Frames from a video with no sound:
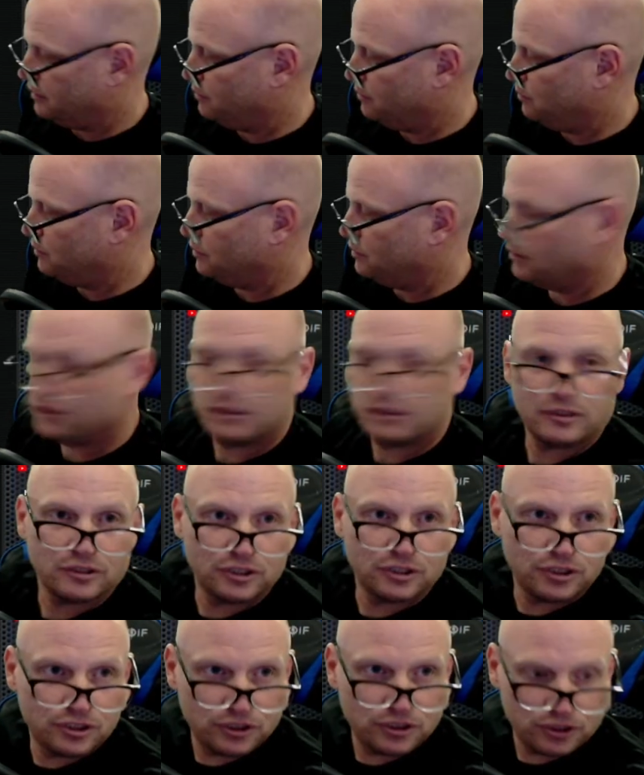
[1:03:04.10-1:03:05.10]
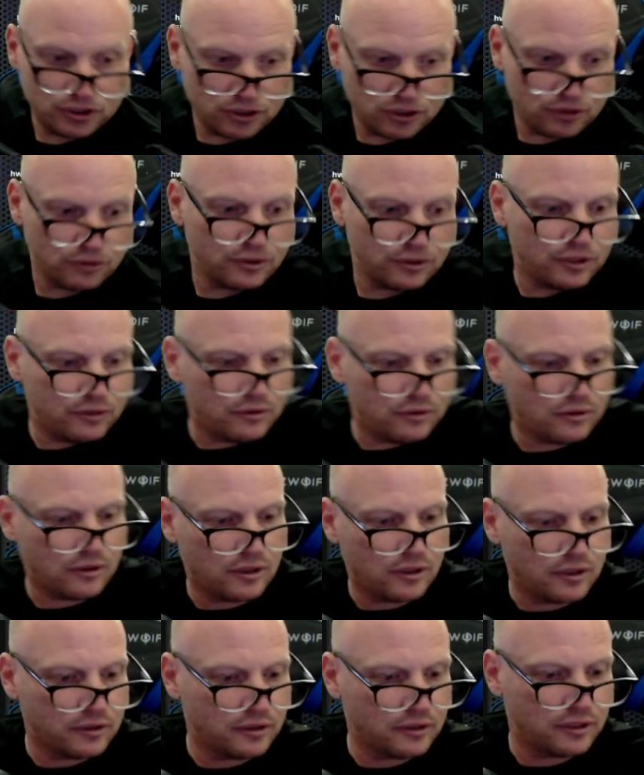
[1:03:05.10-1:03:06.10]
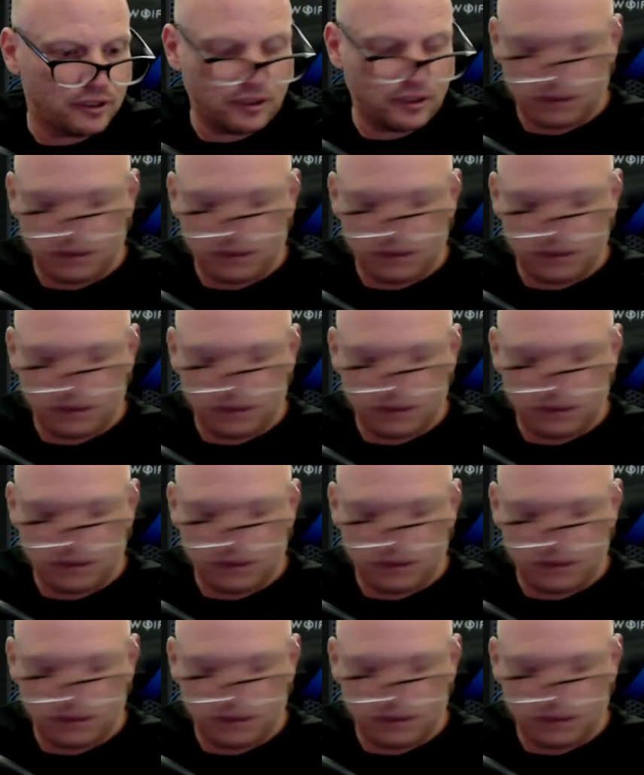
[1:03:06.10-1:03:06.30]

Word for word: I will show you on